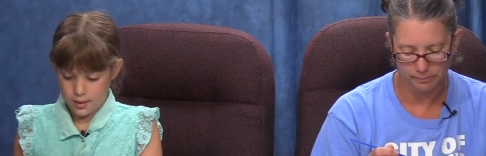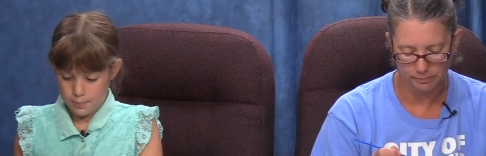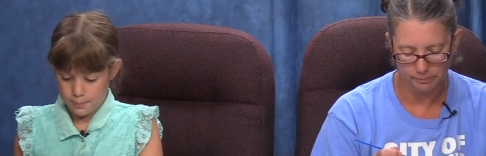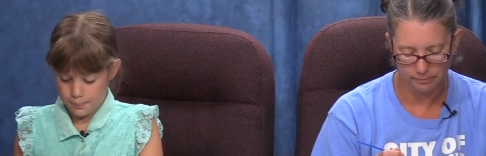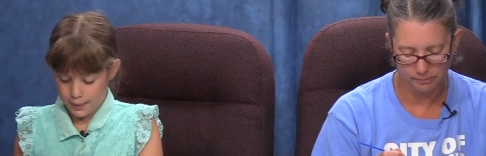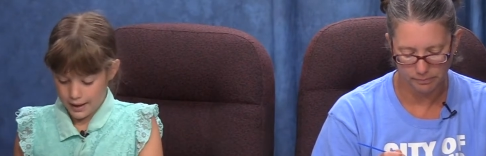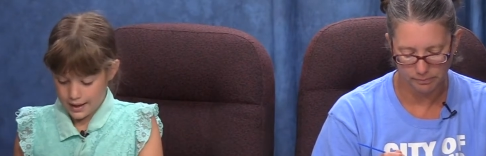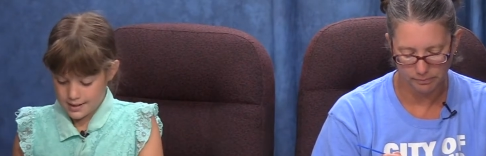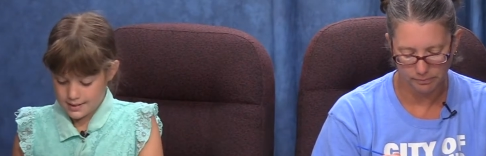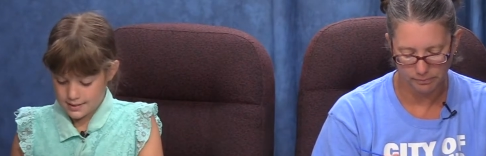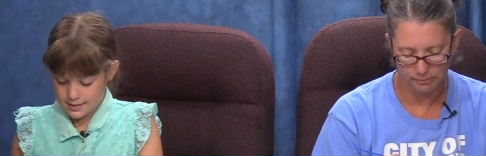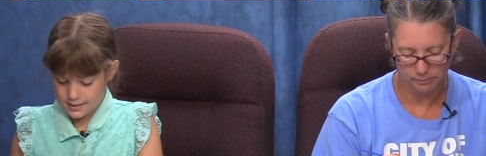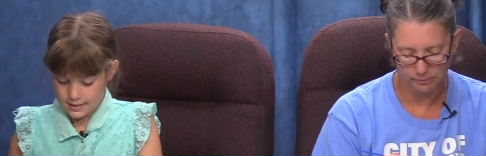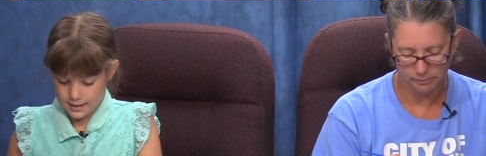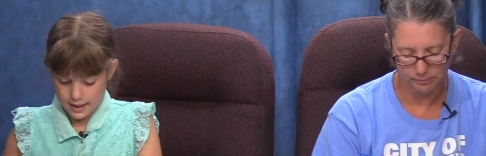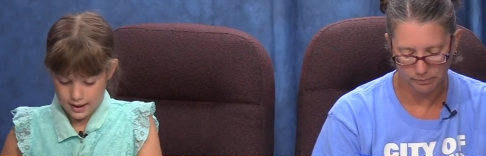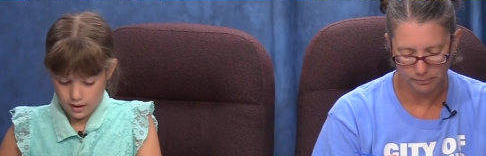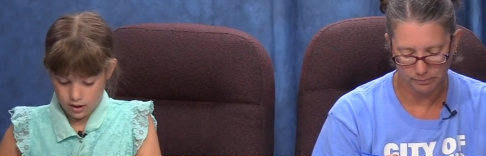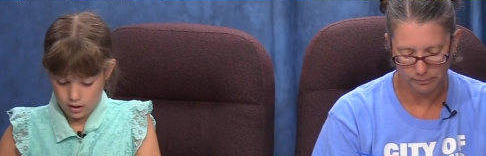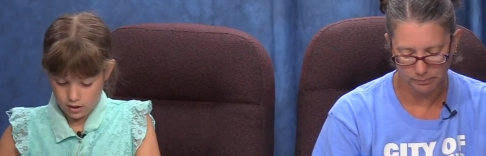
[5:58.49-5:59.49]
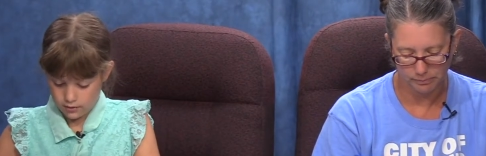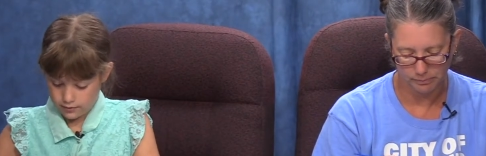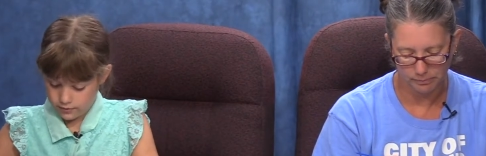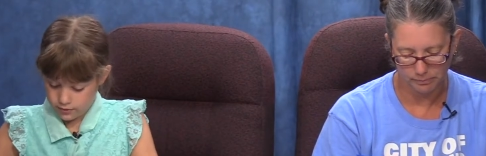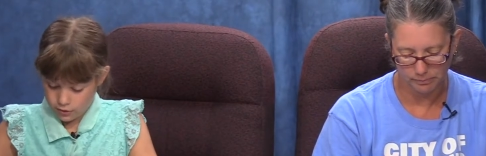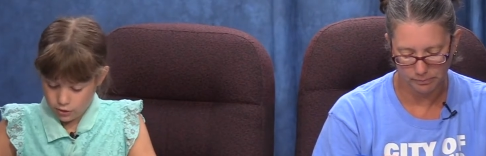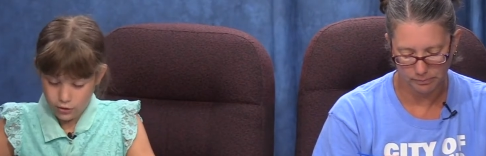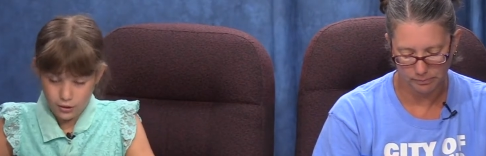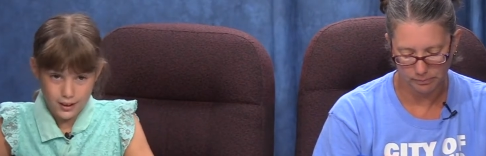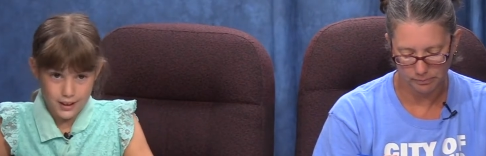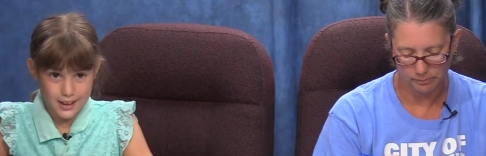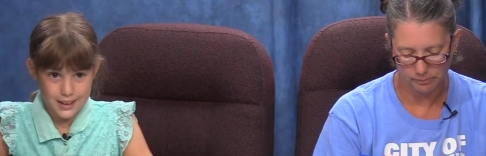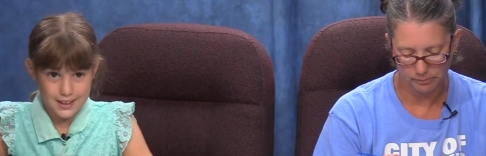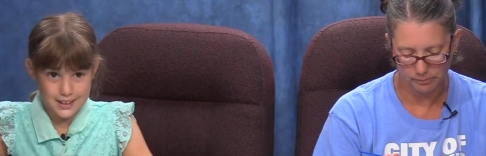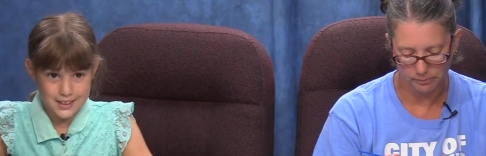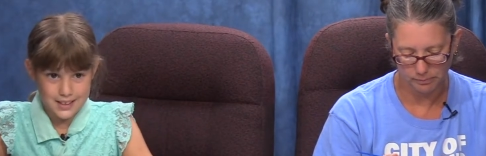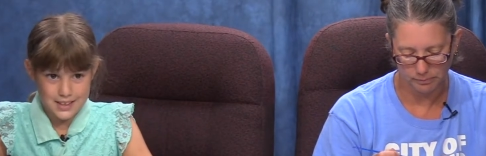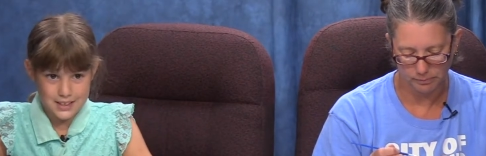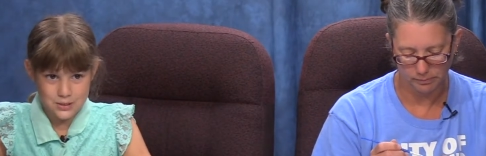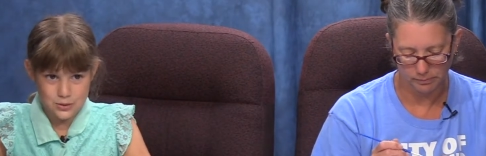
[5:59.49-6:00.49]
Speaker 1: the base layer of
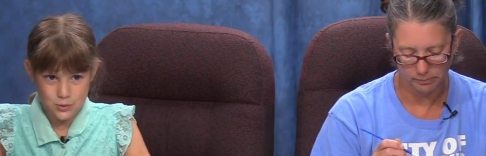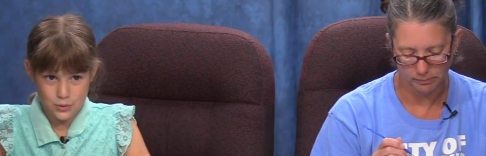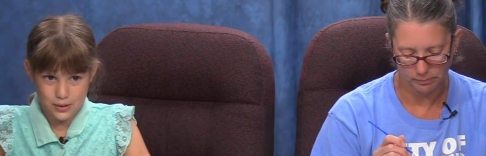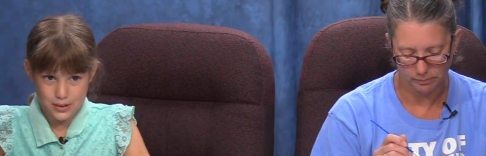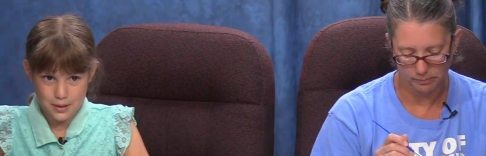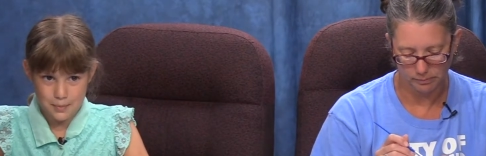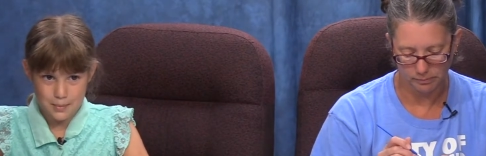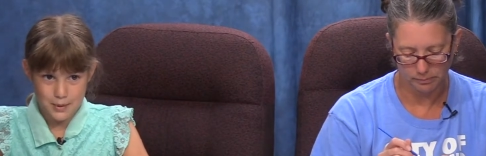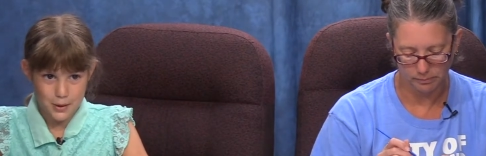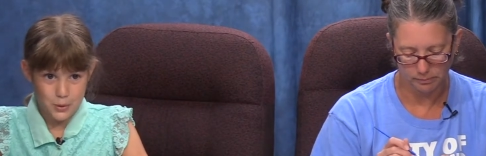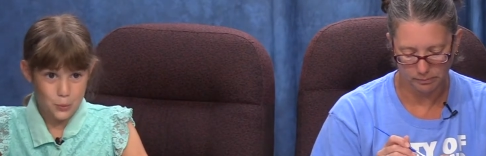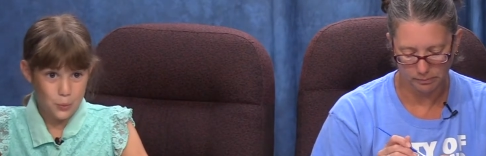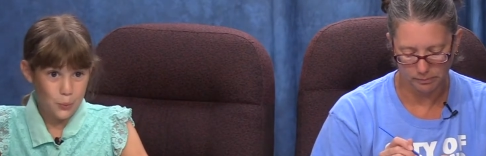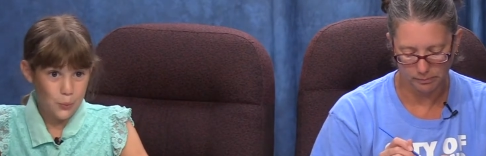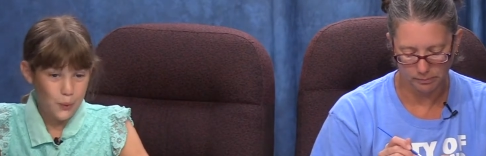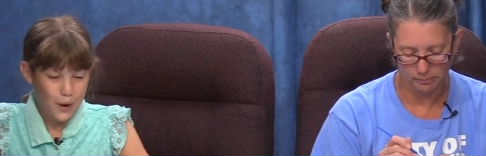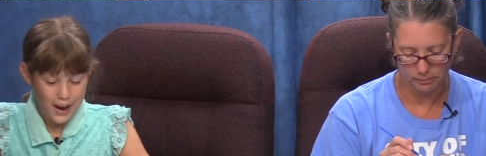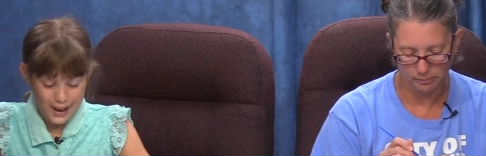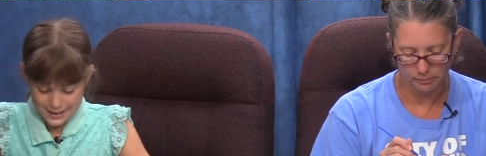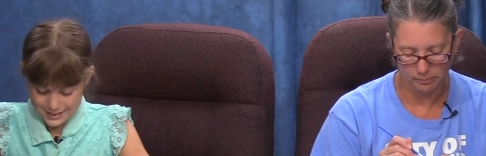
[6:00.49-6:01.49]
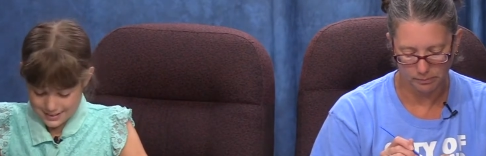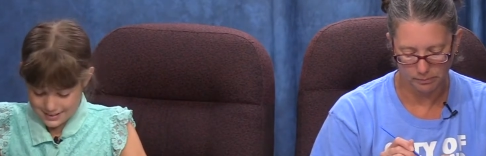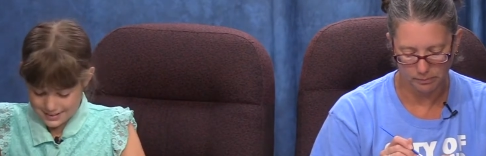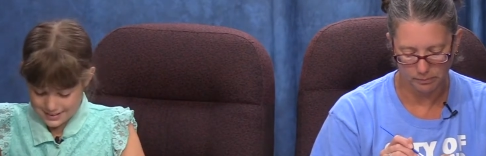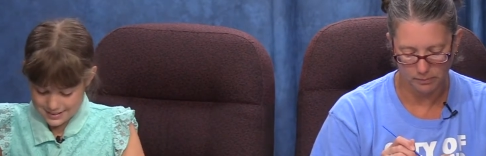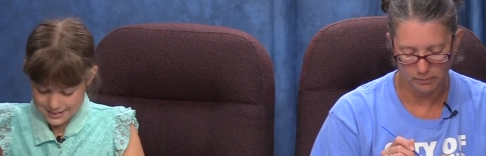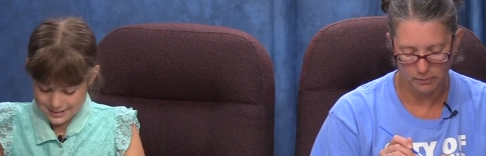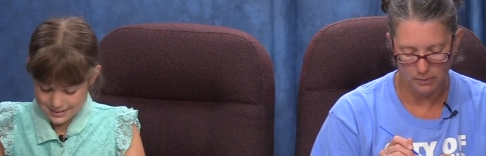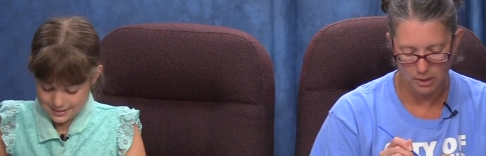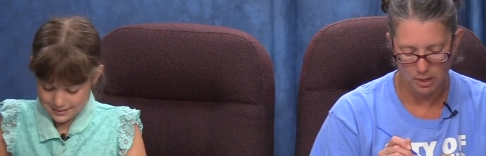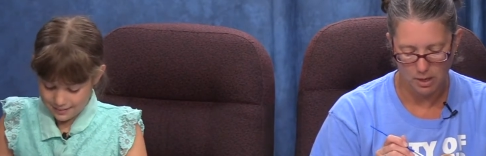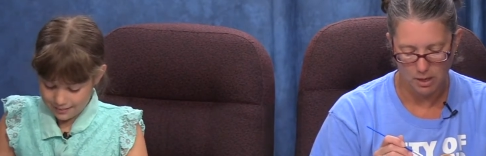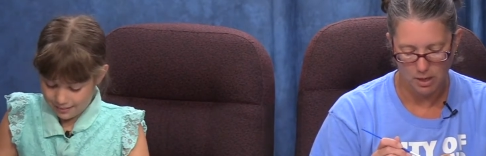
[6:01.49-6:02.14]
green, it's going to be white.